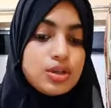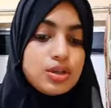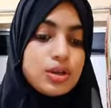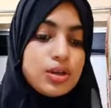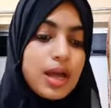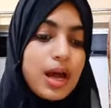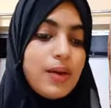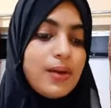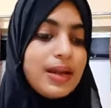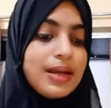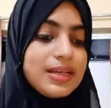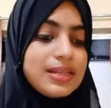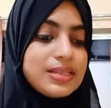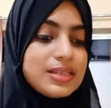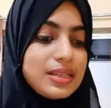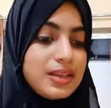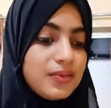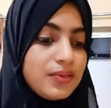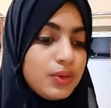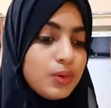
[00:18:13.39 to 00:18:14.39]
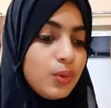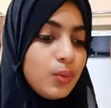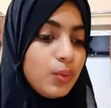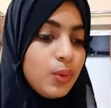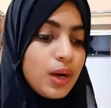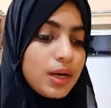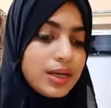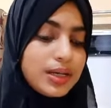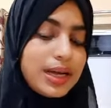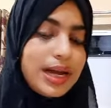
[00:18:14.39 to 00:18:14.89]
So now let us review
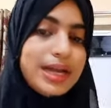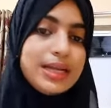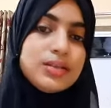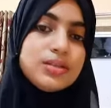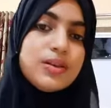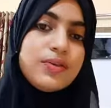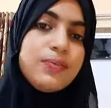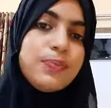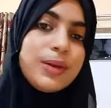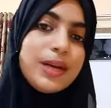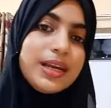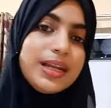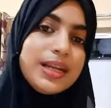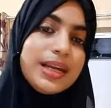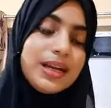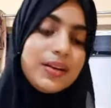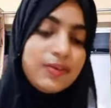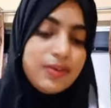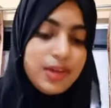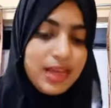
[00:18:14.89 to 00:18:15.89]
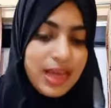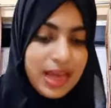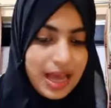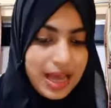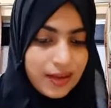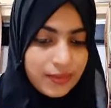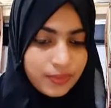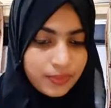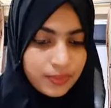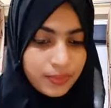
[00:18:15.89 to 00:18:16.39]
what kinds of predicate we have.